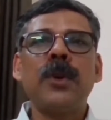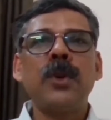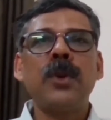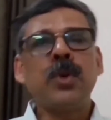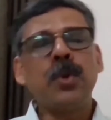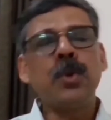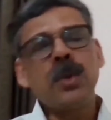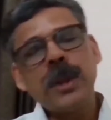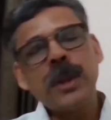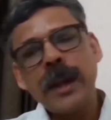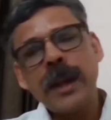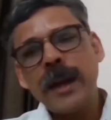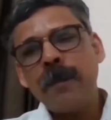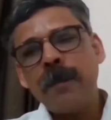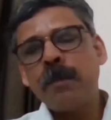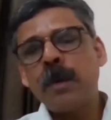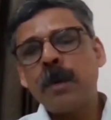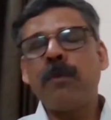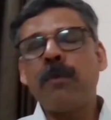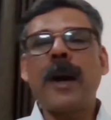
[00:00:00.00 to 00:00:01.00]
to their
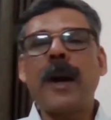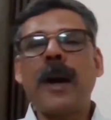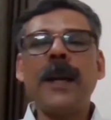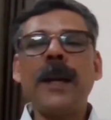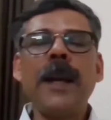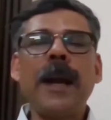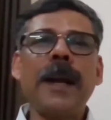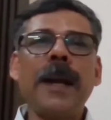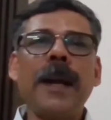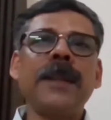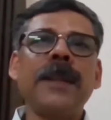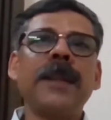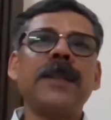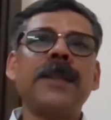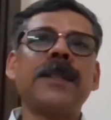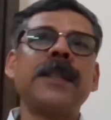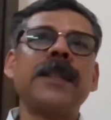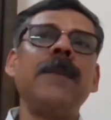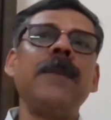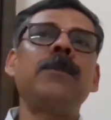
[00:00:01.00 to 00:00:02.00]
profile. At the
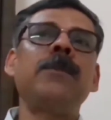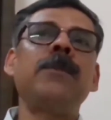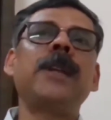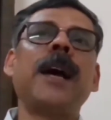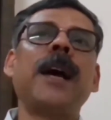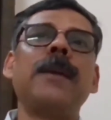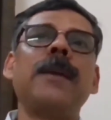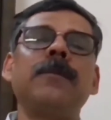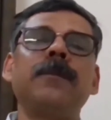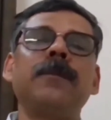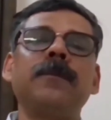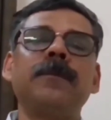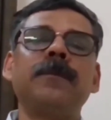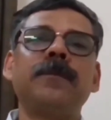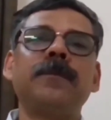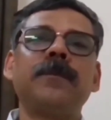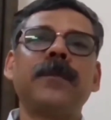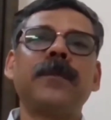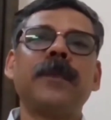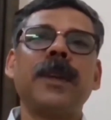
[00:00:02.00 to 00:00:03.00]
same time,
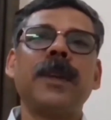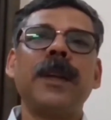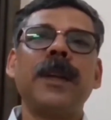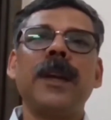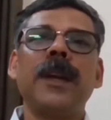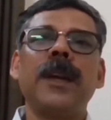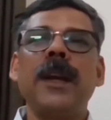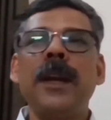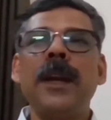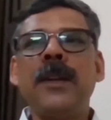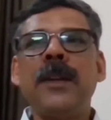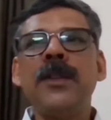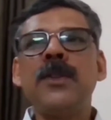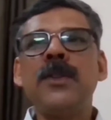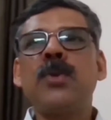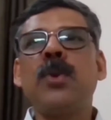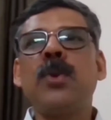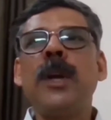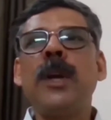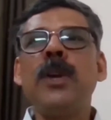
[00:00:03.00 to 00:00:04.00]
it is
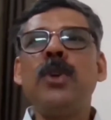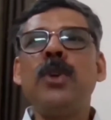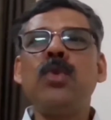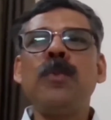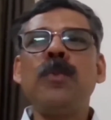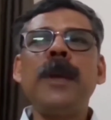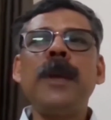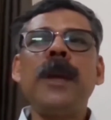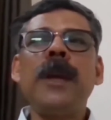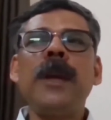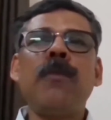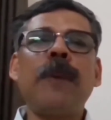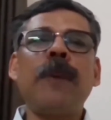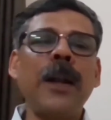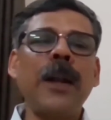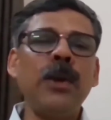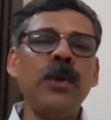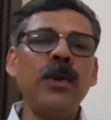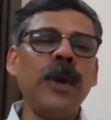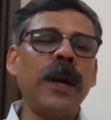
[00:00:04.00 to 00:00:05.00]
going to be a
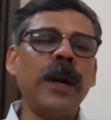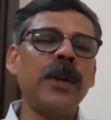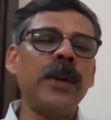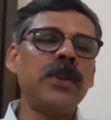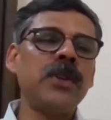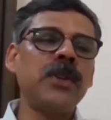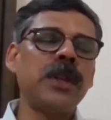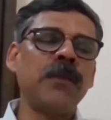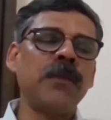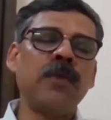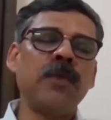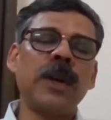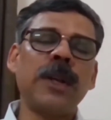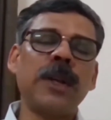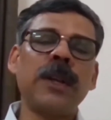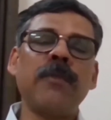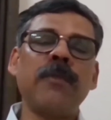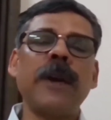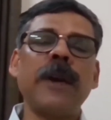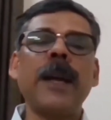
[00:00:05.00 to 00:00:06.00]
value addition for
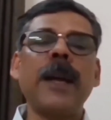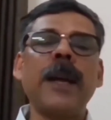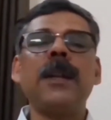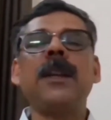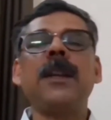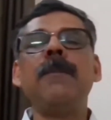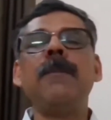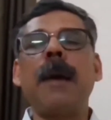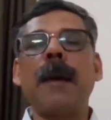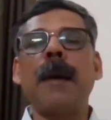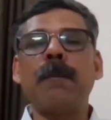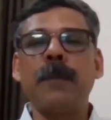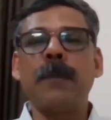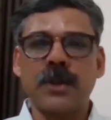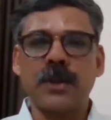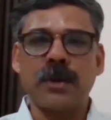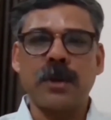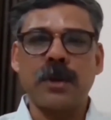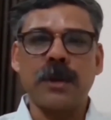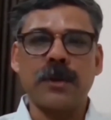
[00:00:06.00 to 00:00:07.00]
the faculty
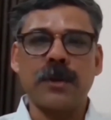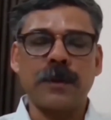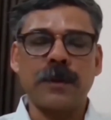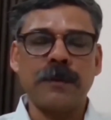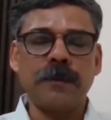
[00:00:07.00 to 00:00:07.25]
members also.